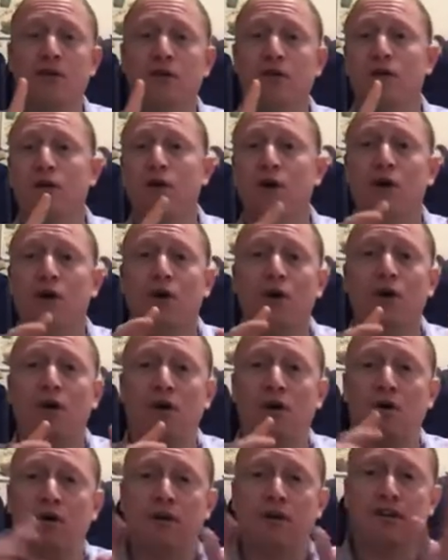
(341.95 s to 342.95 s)
They are
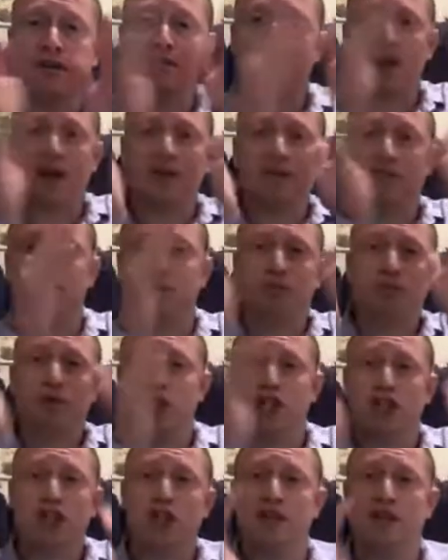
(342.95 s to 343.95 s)
used
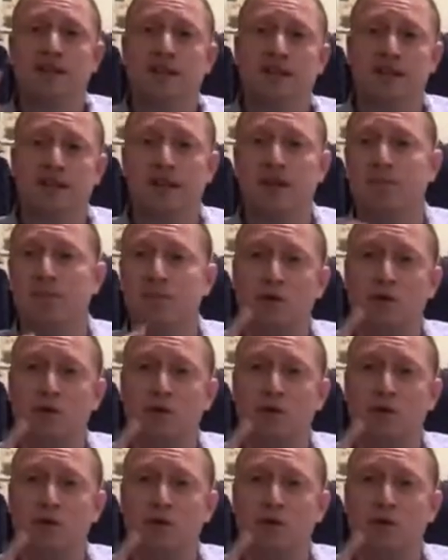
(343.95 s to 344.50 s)
in many